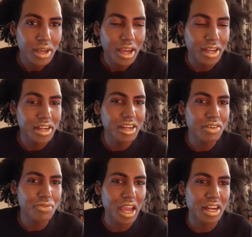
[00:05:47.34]
And then the
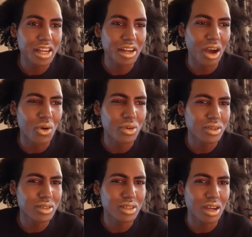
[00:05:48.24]
fact that
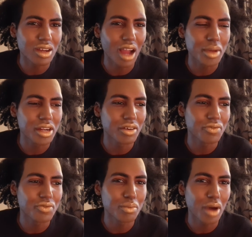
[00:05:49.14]
the
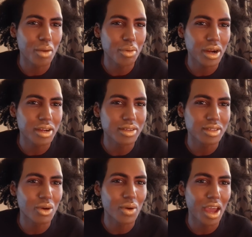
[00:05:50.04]
football players
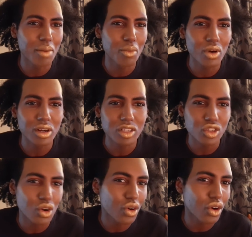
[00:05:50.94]
don't have more
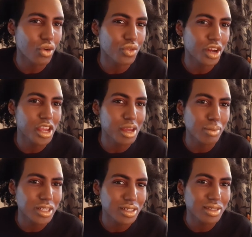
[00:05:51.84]
control over their
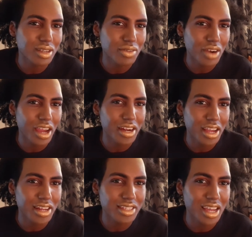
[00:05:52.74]
image and stuff like
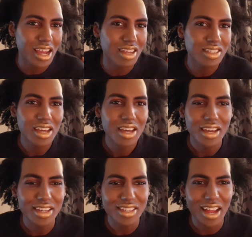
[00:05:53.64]
that at times.
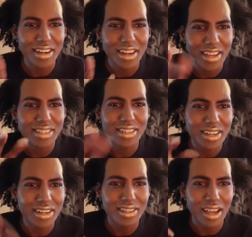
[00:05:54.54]
It's like, that's
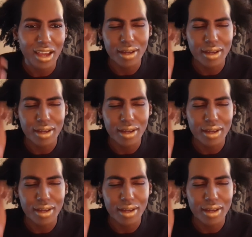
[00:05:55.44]
another thing.